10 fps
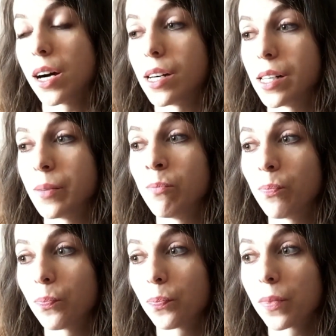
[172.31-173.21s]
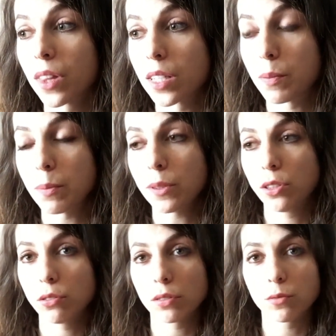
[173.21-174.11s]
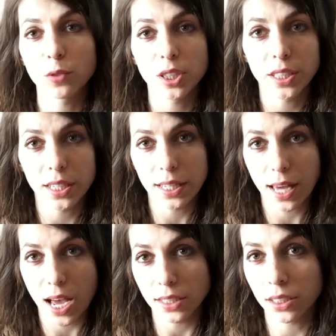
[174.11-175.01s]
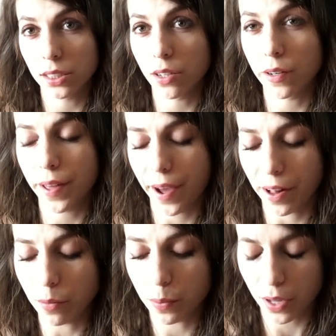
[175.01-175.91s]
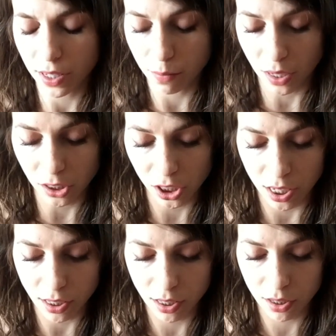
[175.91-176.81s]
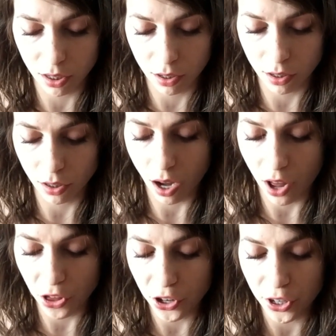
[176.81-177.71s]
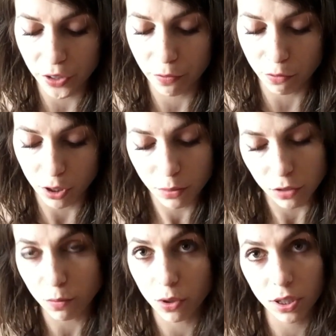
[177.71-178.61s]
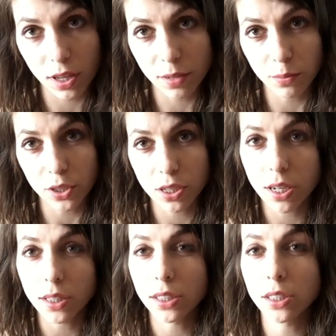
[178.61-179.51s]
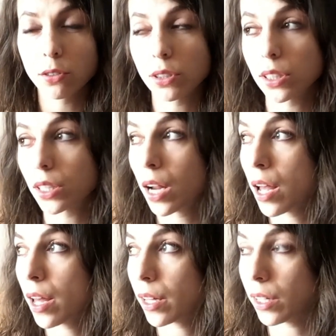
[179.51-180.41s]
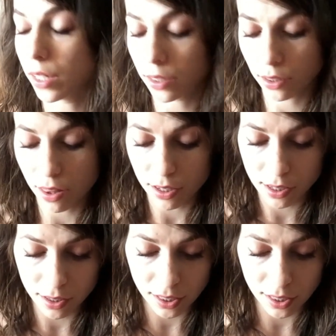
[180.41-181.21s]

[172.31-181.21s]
um, these people do not really get help as much as uh, other forms of borderline personality disorder, and this